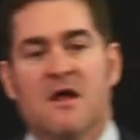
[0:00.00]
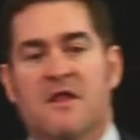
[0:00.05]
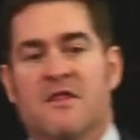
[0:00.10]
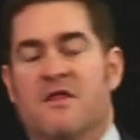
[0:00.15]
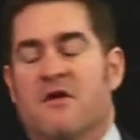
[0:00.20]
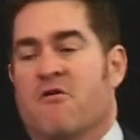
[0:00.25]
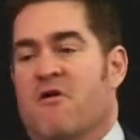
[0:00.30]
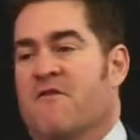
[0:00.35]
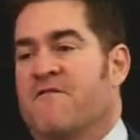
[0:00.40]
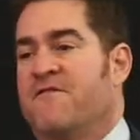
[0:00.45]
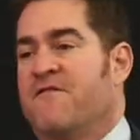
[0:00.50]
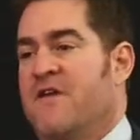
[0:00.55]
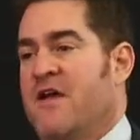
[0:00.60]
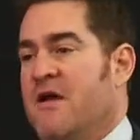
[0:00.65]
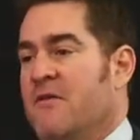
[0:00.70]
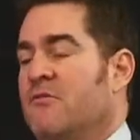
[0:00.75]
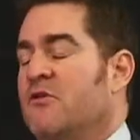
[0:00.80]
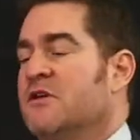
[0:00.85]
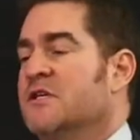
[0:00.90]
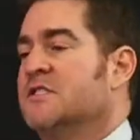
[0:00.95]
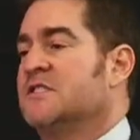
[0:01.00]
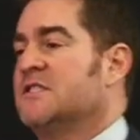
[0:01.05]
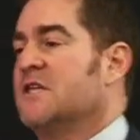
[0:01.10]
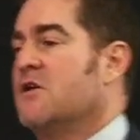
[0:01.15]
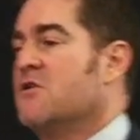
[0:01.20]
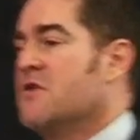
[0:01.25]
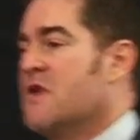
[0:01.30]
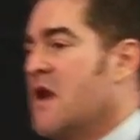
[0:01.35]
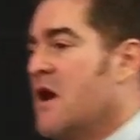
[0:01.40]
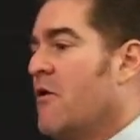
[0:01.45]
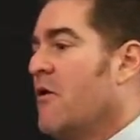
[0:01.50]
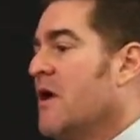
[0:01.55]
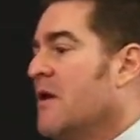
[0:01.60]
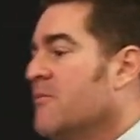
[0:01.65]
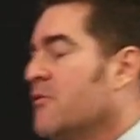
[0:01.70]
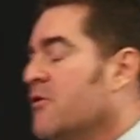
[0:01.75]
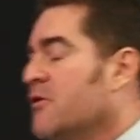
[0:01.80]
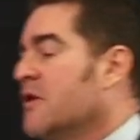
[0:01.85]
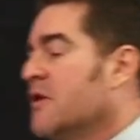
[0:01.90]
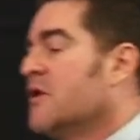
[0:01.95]
There are families that are now
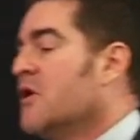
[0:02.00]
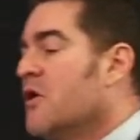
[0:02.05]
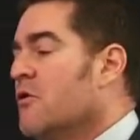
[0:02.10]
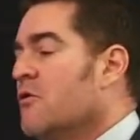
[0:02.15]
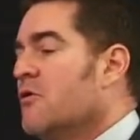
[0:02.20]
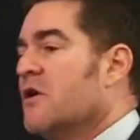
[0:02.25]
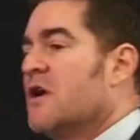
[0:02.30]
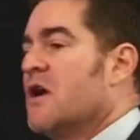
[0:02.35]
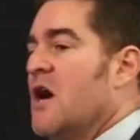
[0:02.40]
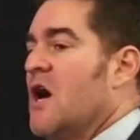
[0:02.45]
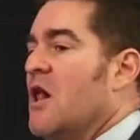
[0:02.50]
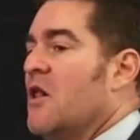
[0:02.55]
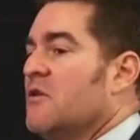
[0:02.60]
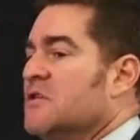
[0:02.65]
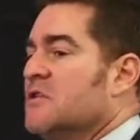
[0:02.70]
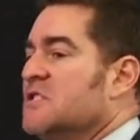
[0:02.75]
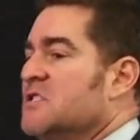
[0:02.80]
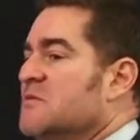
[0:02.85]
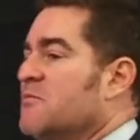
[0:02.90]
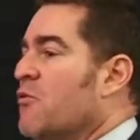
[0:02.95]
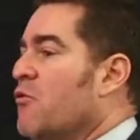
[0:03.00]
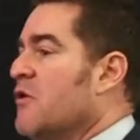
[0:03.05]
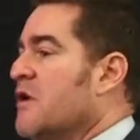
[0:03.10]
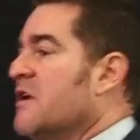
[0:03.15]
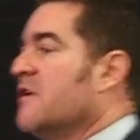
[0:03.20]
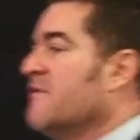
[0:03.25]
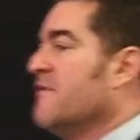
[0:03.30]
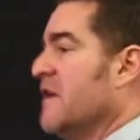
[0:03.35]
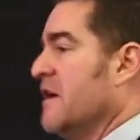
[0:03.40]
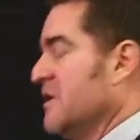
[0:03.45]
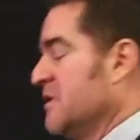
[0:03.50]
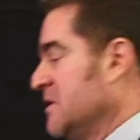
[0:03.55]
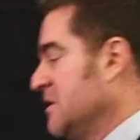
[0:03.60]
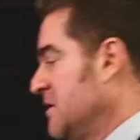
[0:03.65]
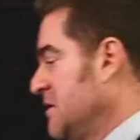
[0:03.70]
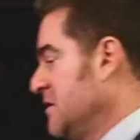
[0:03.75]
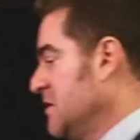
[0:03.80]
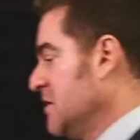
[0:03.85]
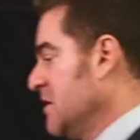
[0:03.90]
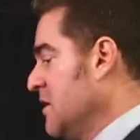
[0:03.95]
able to go to college sporting
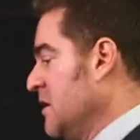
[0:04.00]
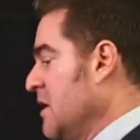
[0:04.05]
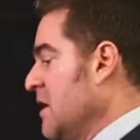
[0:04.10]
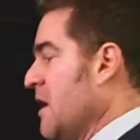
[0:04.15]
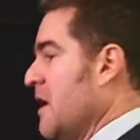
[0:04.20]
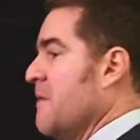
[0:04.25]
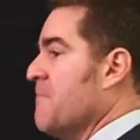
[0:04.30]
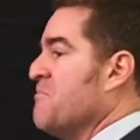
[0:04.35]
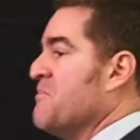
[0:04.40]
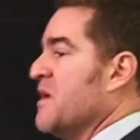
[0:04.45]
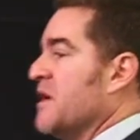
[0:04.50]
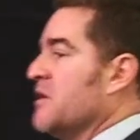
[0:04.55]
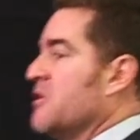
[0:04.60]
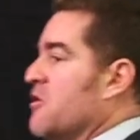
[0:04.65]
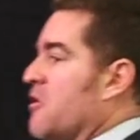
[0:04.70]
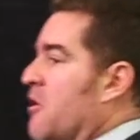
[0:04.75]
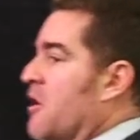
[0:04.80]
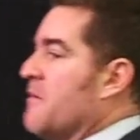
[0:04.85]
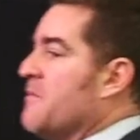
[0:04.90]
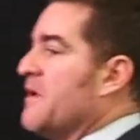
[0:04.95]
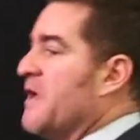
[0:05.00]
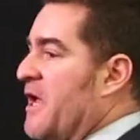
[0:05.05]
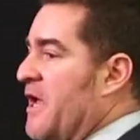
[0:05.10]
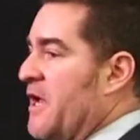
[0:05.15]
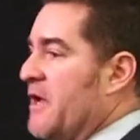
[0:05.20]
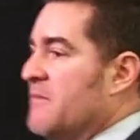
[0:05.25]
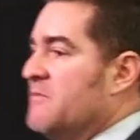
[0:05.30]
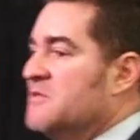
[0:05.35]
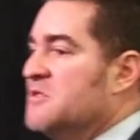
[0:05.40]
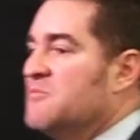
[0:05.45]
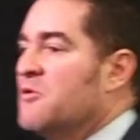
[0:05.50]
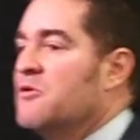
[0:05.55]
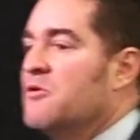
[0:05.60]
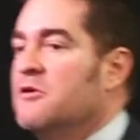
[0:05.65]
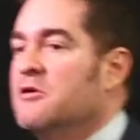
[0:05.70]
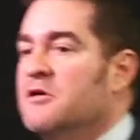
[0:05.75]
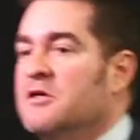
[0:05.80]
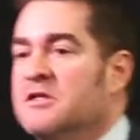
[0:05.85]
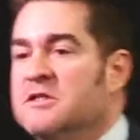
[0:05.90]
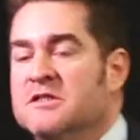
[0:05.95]
events and big time games
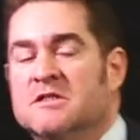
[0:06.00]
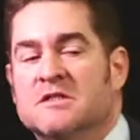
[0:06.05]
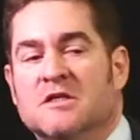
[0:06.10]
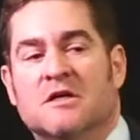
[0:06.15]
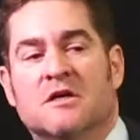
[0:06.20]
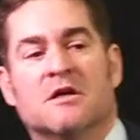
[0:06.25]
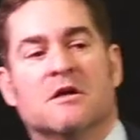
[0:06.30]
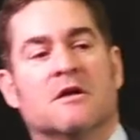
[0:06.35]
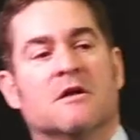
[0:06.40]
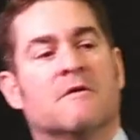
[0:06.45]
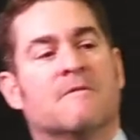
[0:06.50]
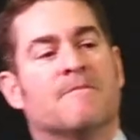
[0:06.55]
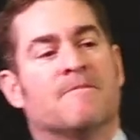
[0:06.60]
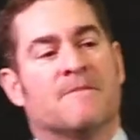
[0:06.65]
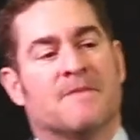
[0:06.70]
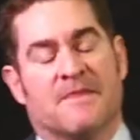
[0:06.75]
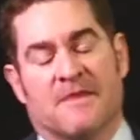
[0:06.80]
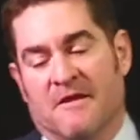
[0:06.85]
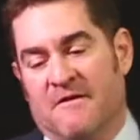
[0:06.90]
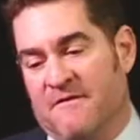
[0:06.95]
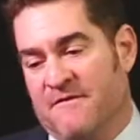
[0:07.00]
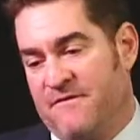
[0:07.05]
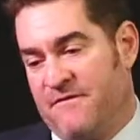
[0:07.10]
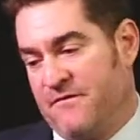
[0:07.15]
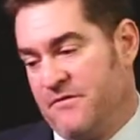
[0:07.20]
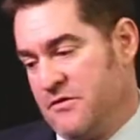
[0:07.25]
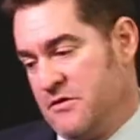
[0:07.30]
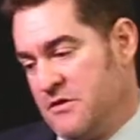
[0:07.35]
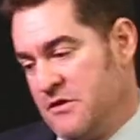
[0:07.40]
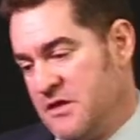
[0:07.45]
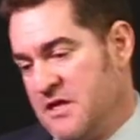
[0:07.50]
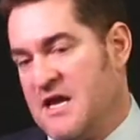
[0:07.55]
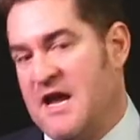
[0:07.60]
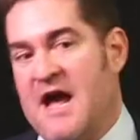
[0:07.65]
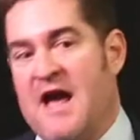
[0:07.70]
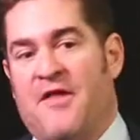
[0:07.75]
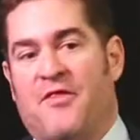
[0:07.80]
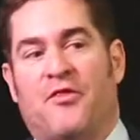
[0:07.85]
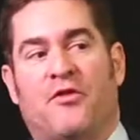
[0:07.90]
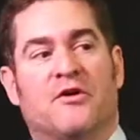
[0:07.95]
because the
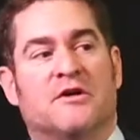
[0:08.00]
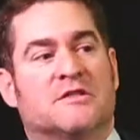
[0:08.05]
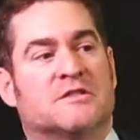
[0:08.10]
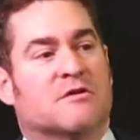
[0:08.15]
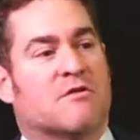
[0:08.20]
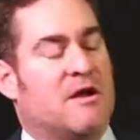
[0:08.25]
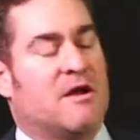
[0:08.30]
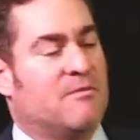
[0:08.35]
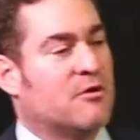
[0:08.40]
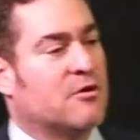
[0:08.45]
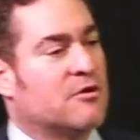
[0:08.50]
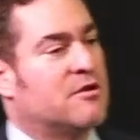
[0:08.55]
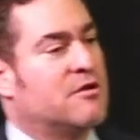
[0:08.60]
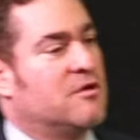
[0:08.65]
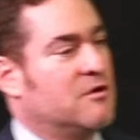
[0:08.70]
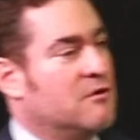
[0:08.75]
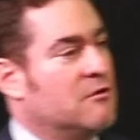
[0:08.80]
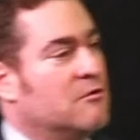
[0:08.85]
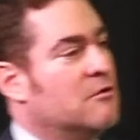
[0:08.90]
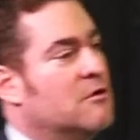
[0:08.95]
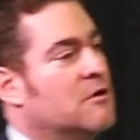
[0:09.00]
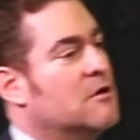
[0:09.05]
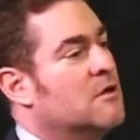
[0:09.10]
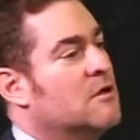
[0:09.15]
athletes are able to